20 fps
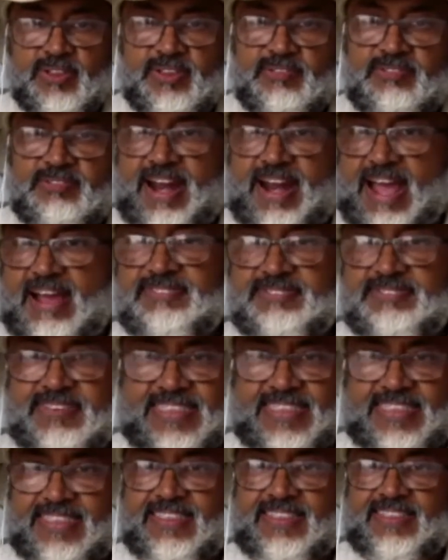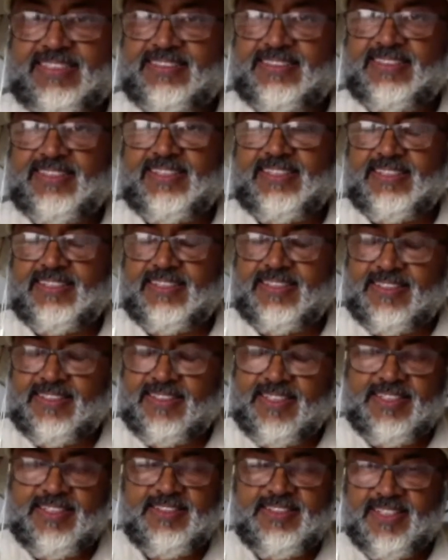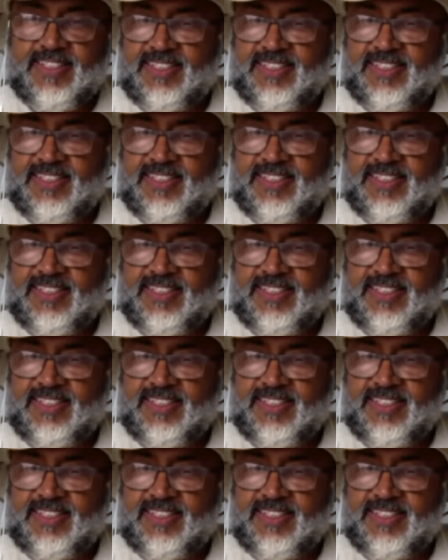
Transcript: of rafting in India.